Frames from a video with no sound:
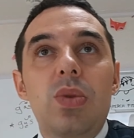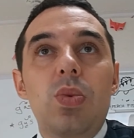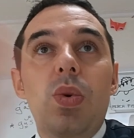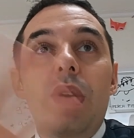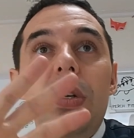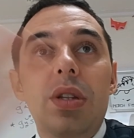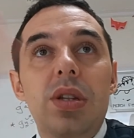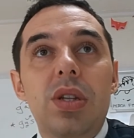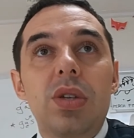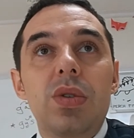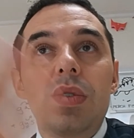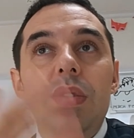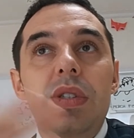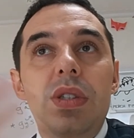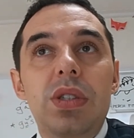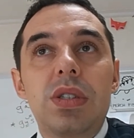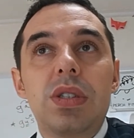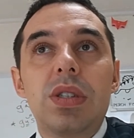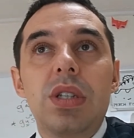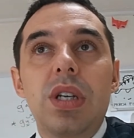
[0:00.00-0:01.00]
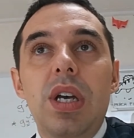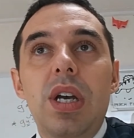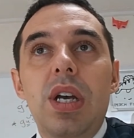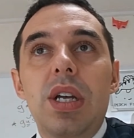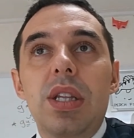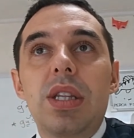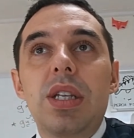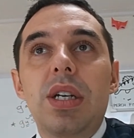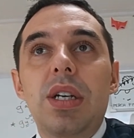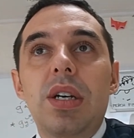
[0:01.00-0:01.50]
what
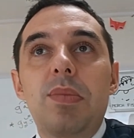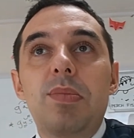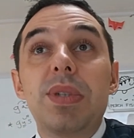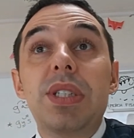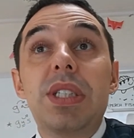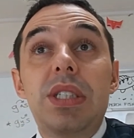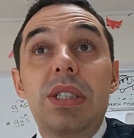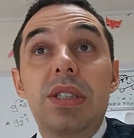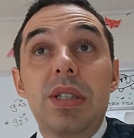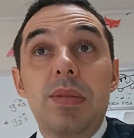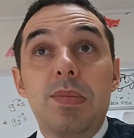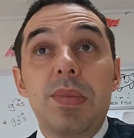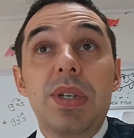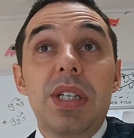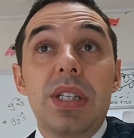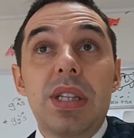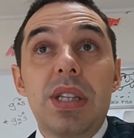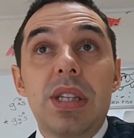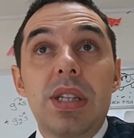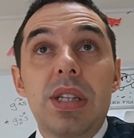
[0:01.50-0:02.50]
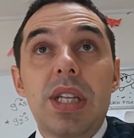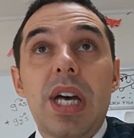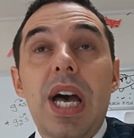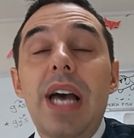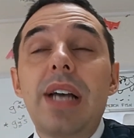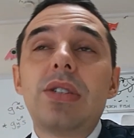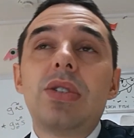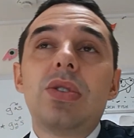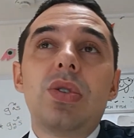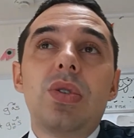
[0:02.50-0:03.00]
the
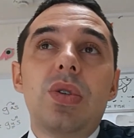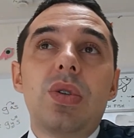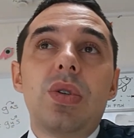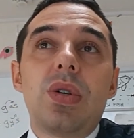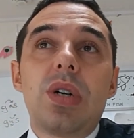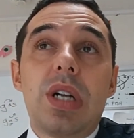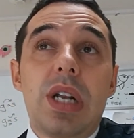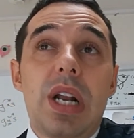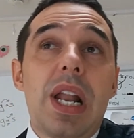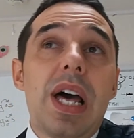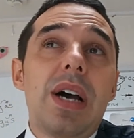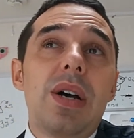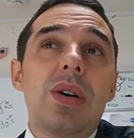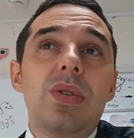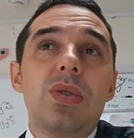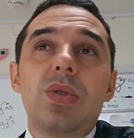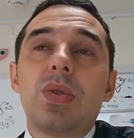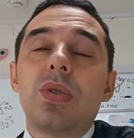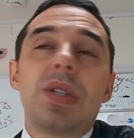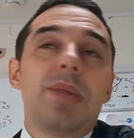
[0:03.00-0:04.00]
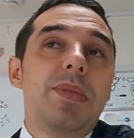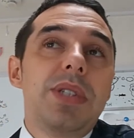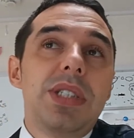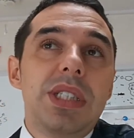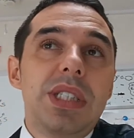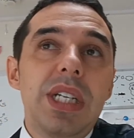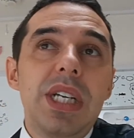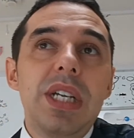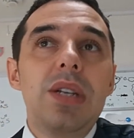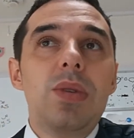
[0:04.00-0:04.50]
actual cloud or the
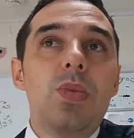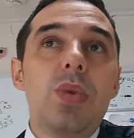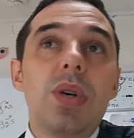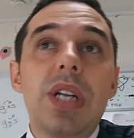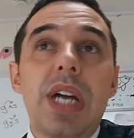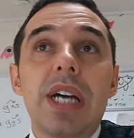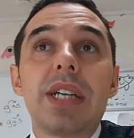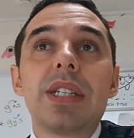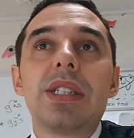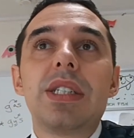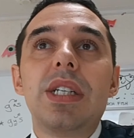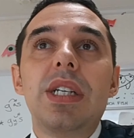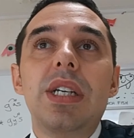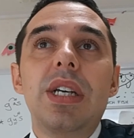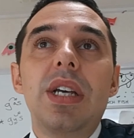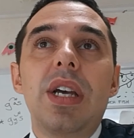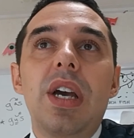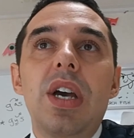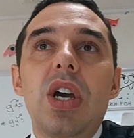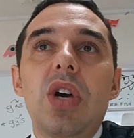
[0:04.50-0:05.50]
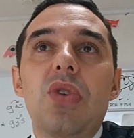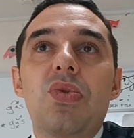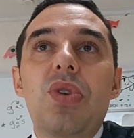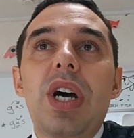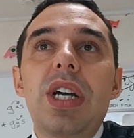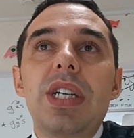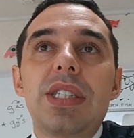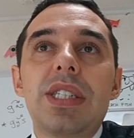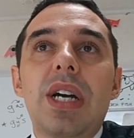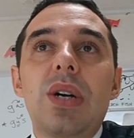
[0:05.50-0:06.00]
machine would actually
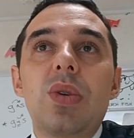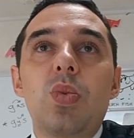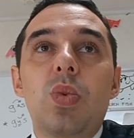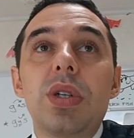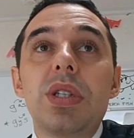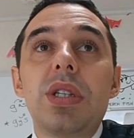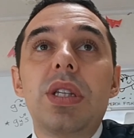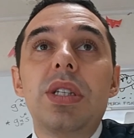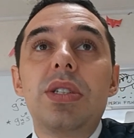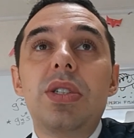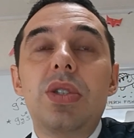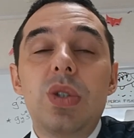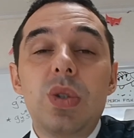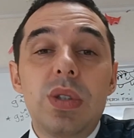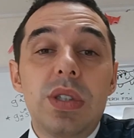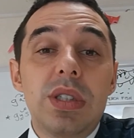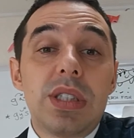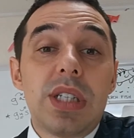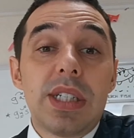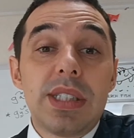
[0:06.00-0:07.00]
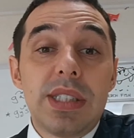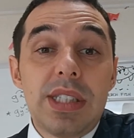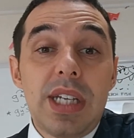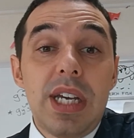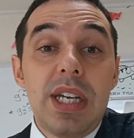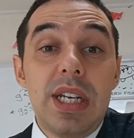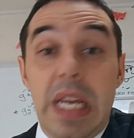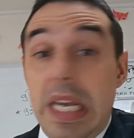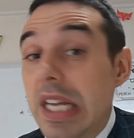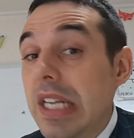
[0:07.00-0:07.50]
write down what the students are
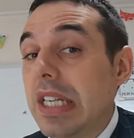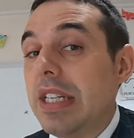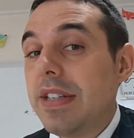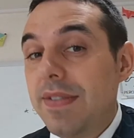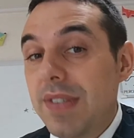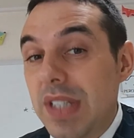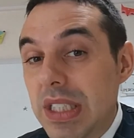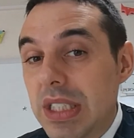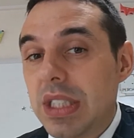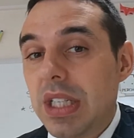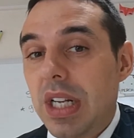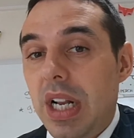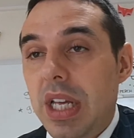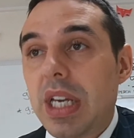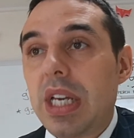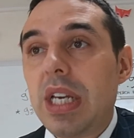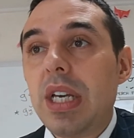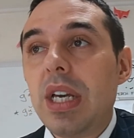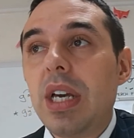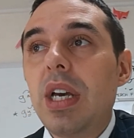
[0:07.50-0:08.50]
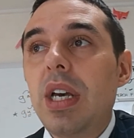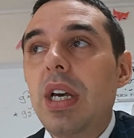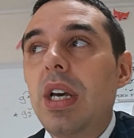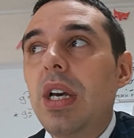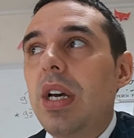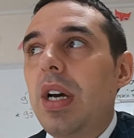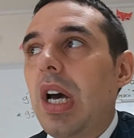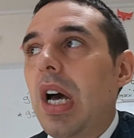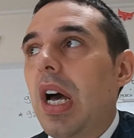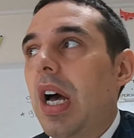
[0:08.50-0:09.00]
saying individually
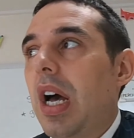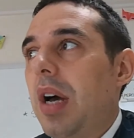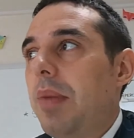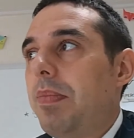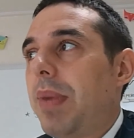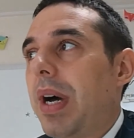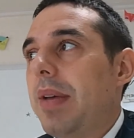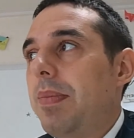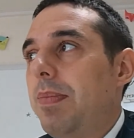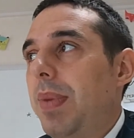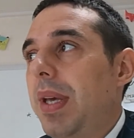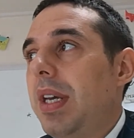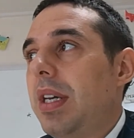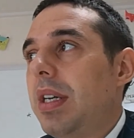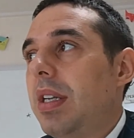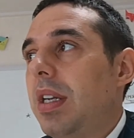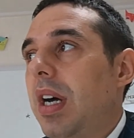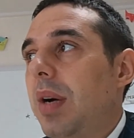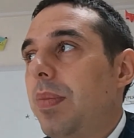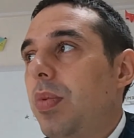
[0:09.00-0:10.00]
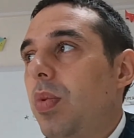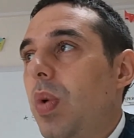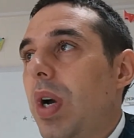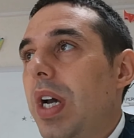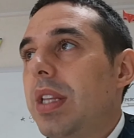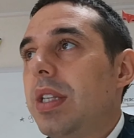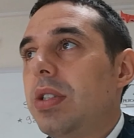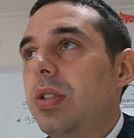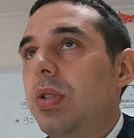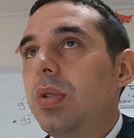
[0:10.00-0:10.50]
by picking up where
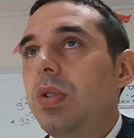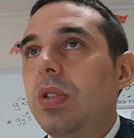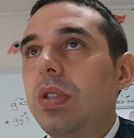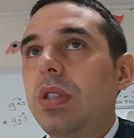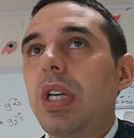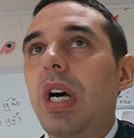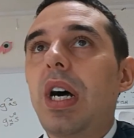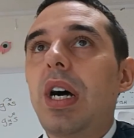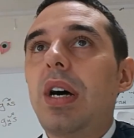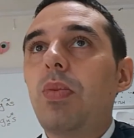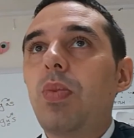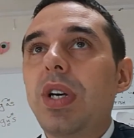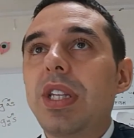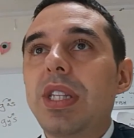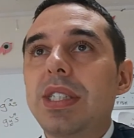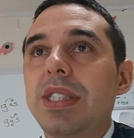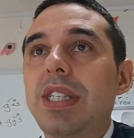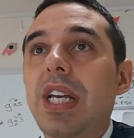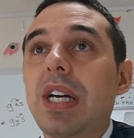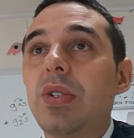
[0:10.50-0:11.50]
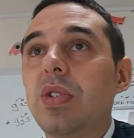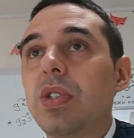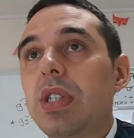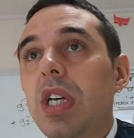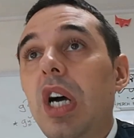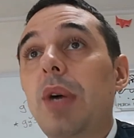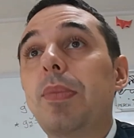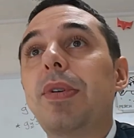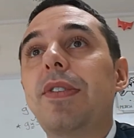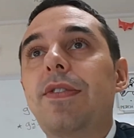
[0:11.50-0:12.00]
the students are and where the sound's
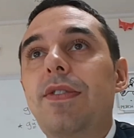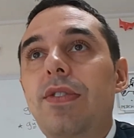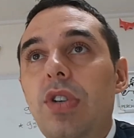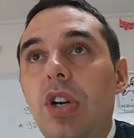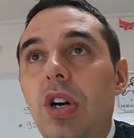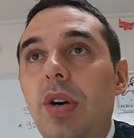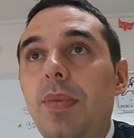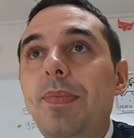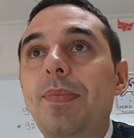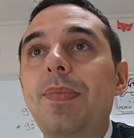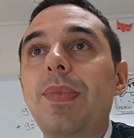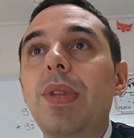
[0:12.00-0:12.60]
coming from.